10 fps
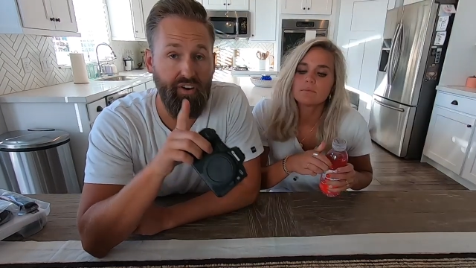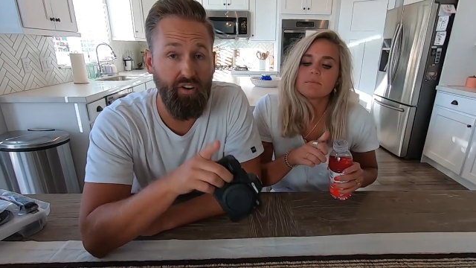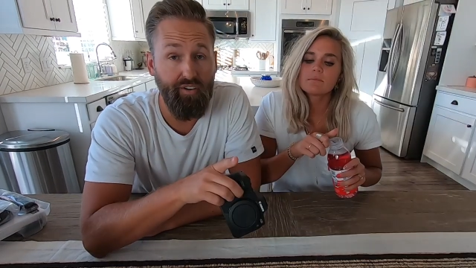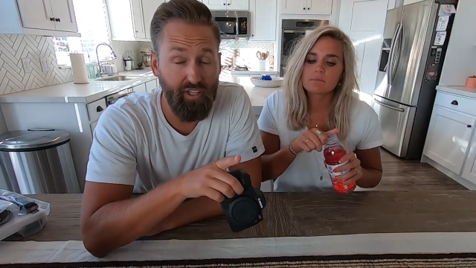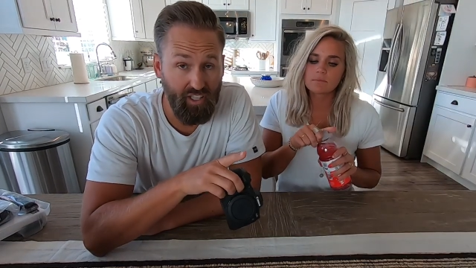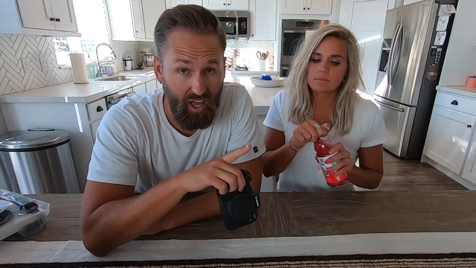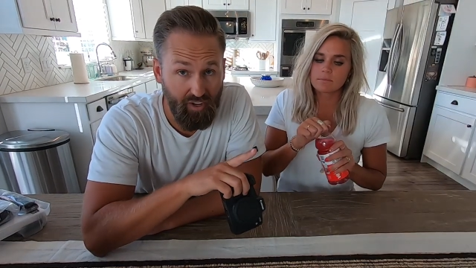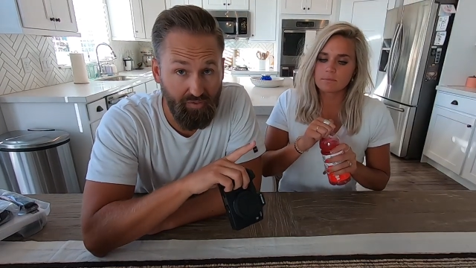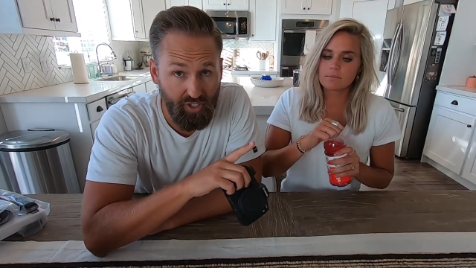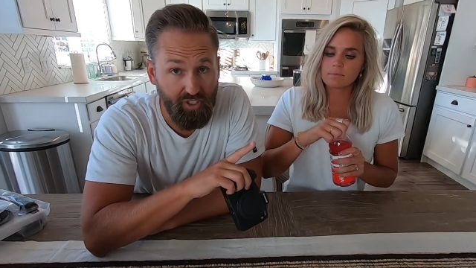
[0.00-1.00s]
Speaker 1: there are a
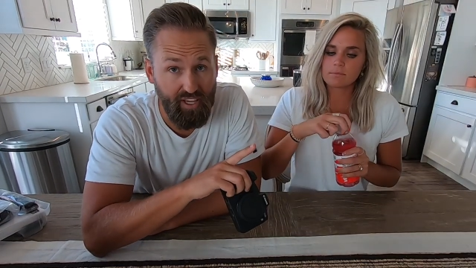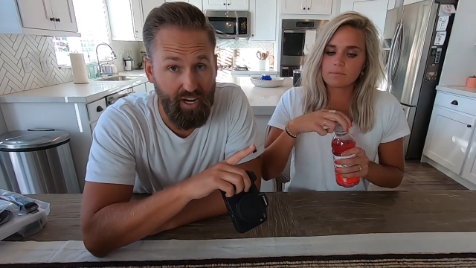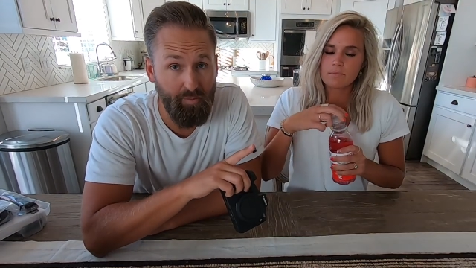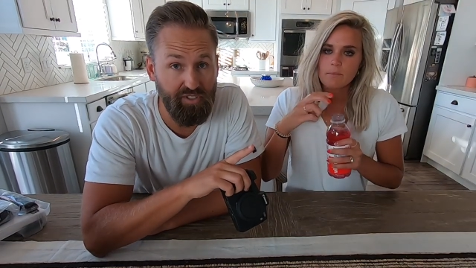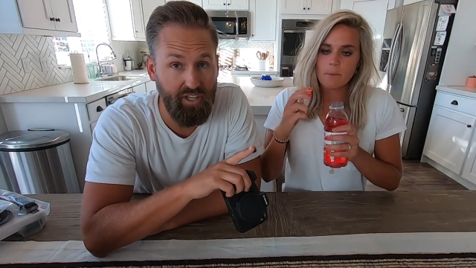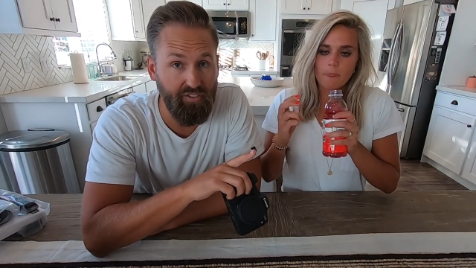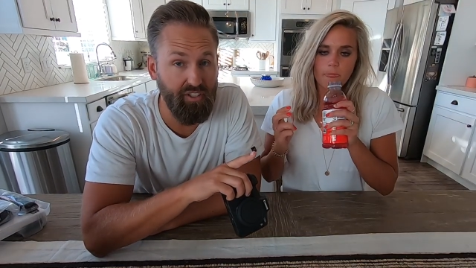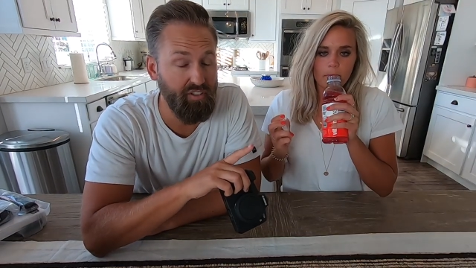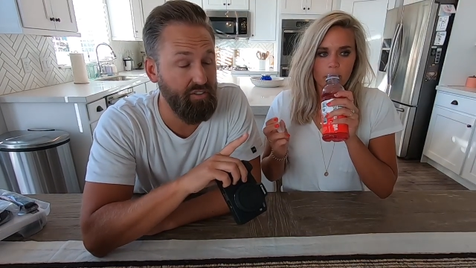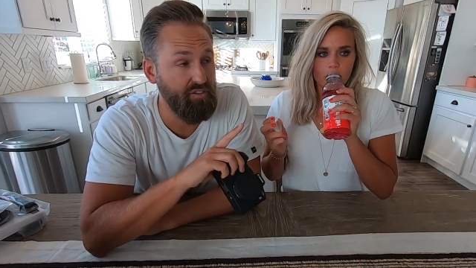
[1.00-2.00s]
lot of good cameras out
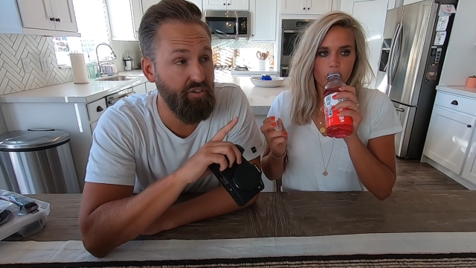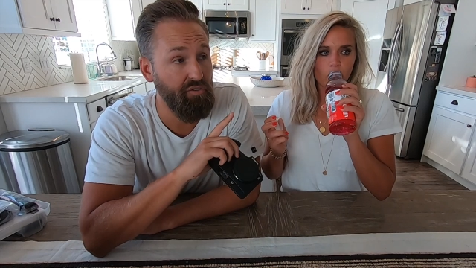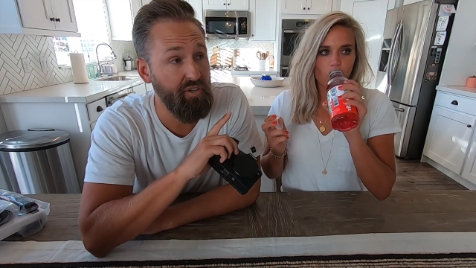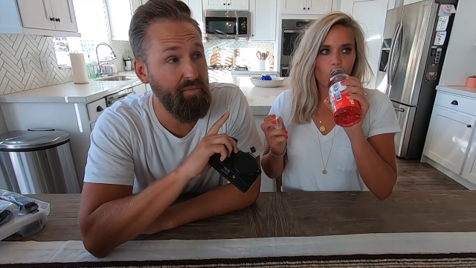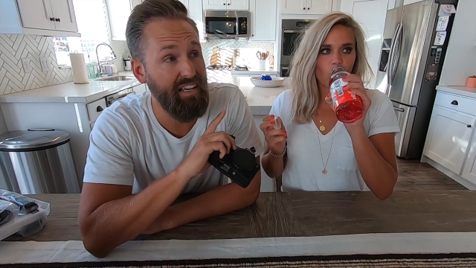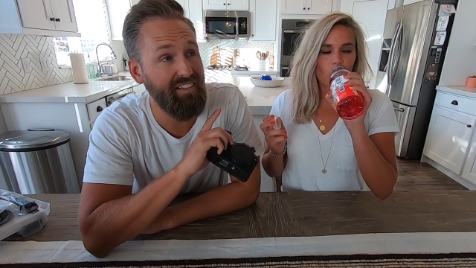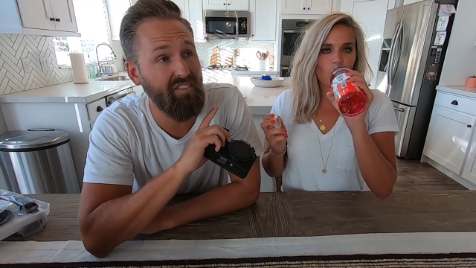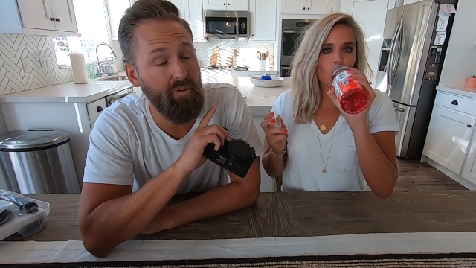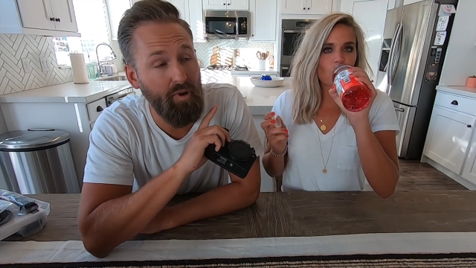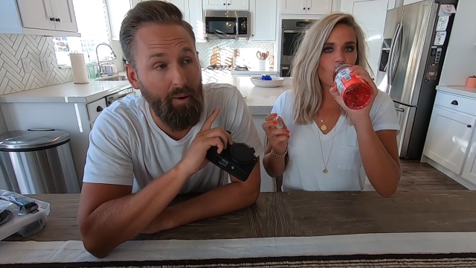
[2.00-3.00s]
there. Sony makes
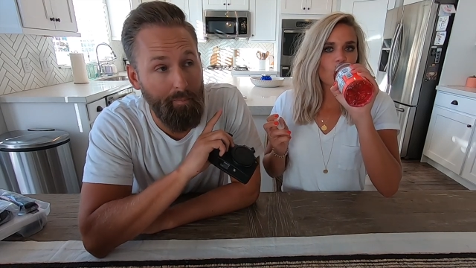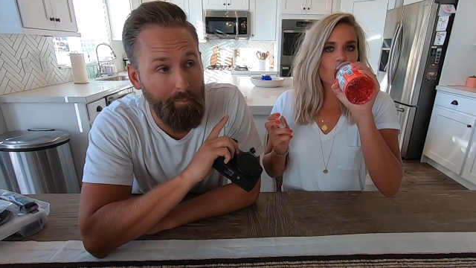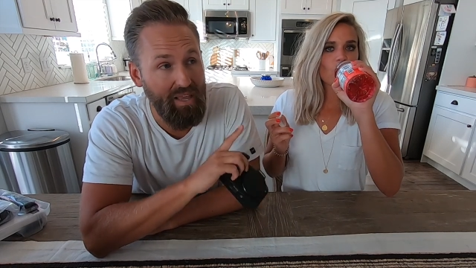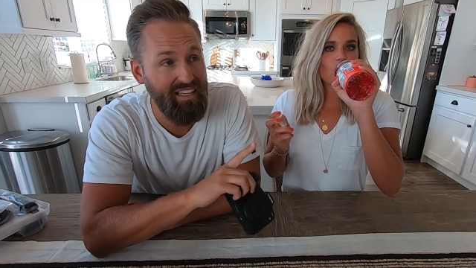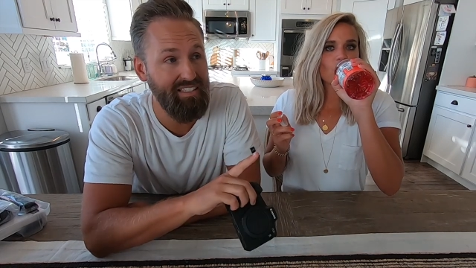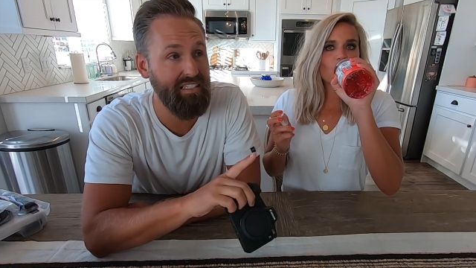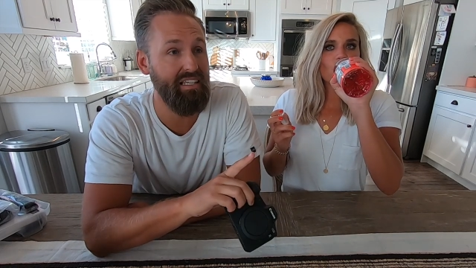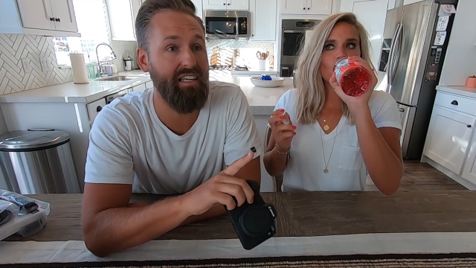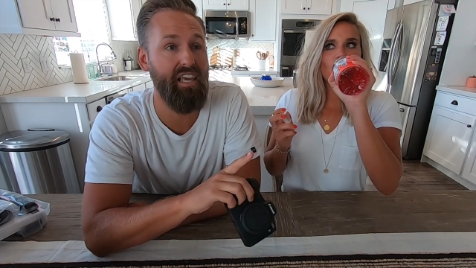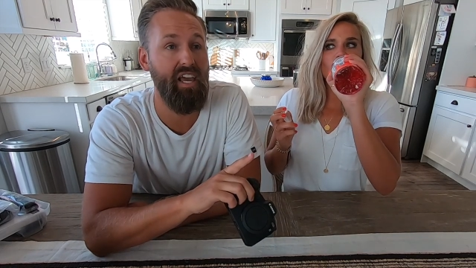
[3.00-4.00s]
some
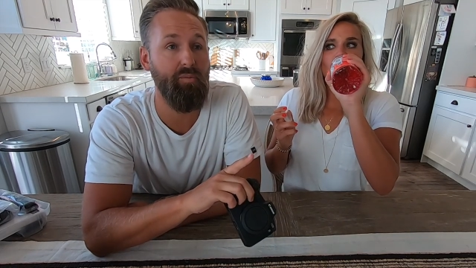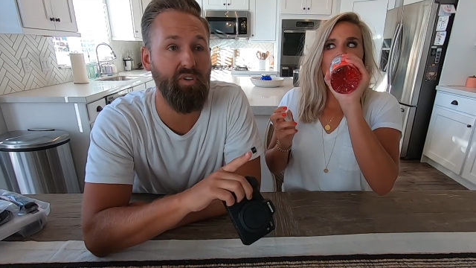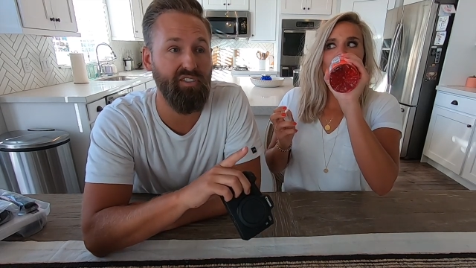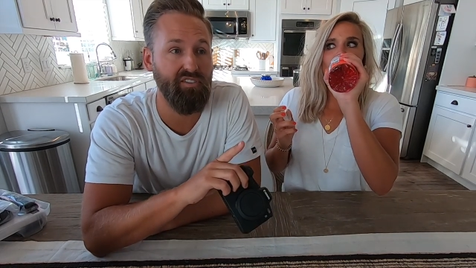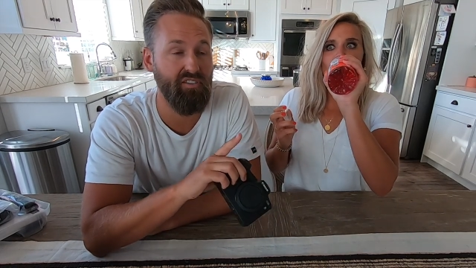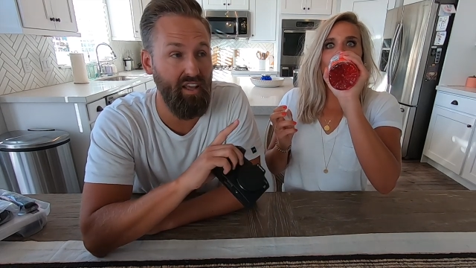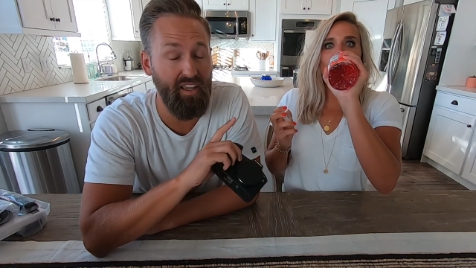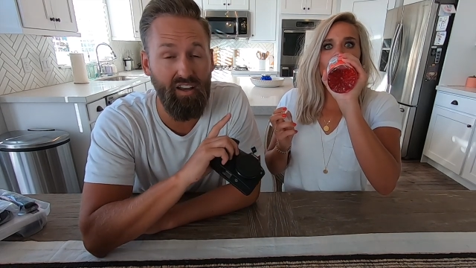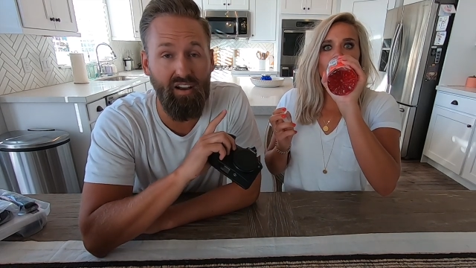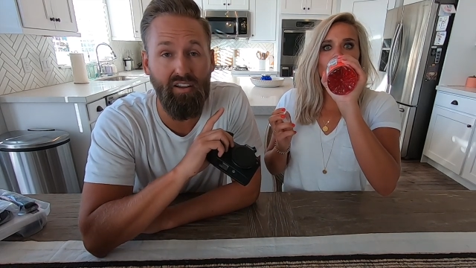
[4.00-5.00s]
amazing cameras.
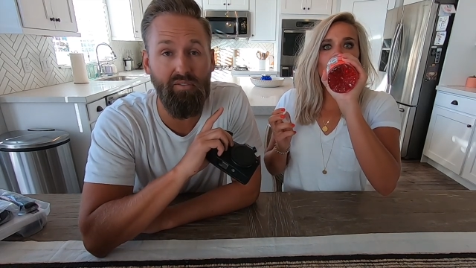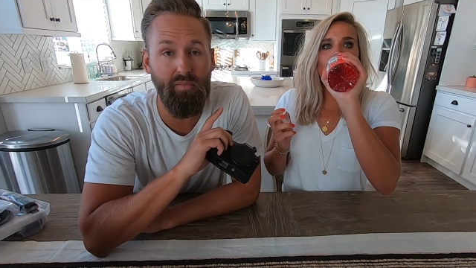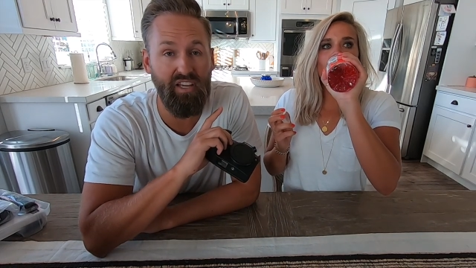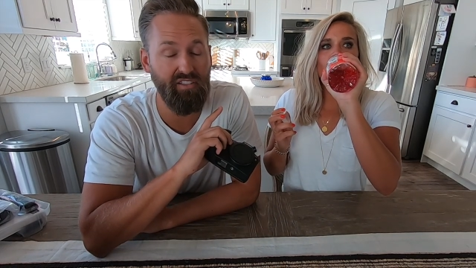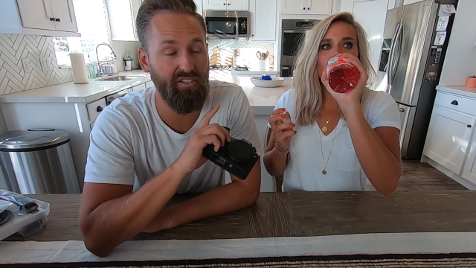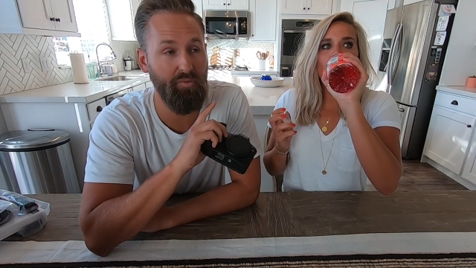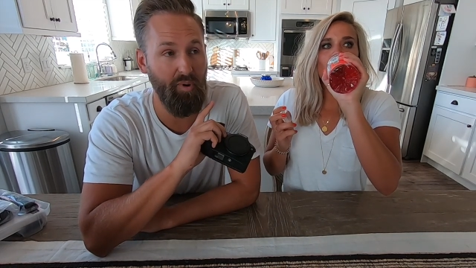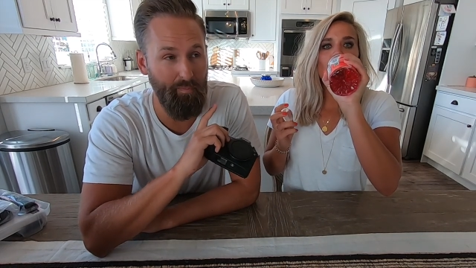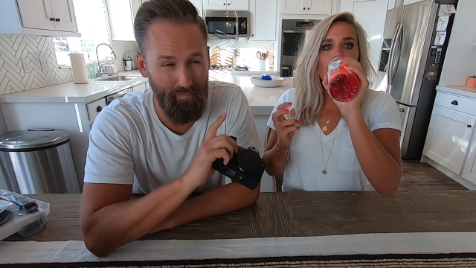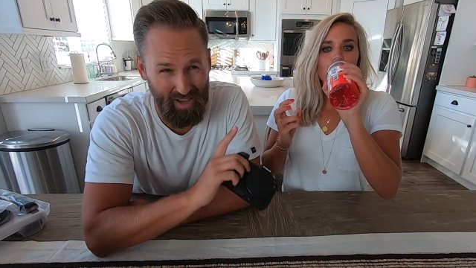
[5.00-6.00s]
Nikon makes some
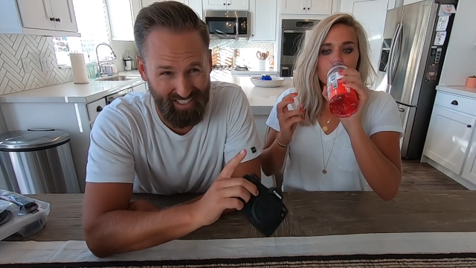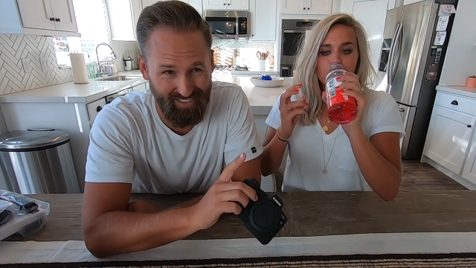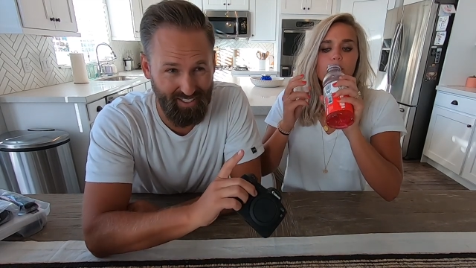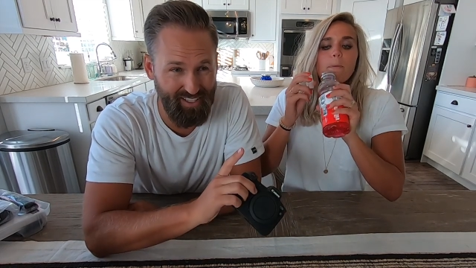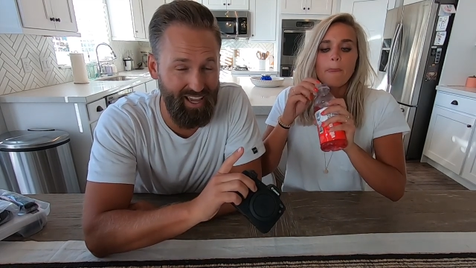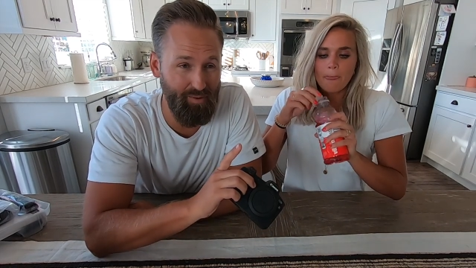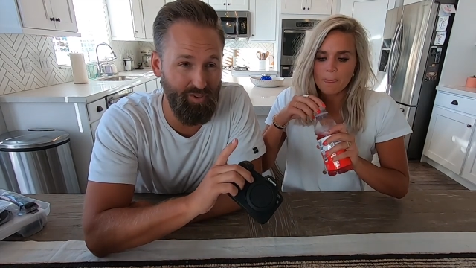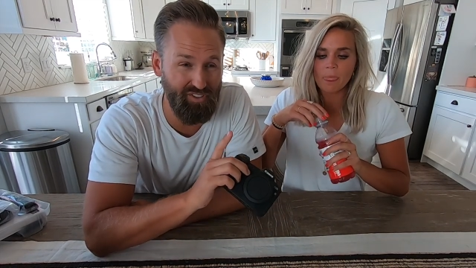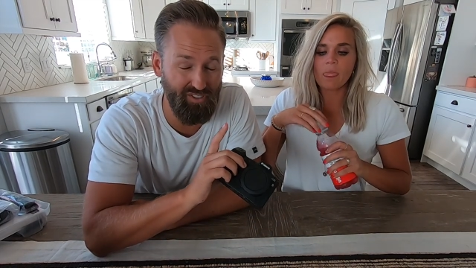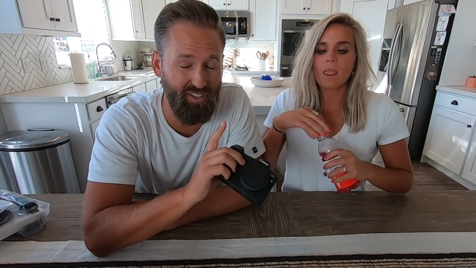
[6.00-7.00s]
amazing
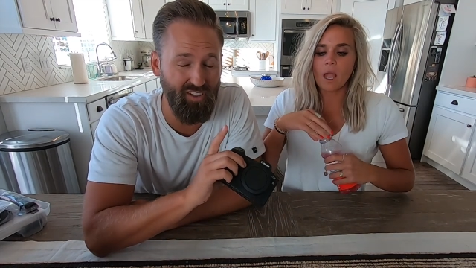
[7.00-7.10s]
cameras. There's a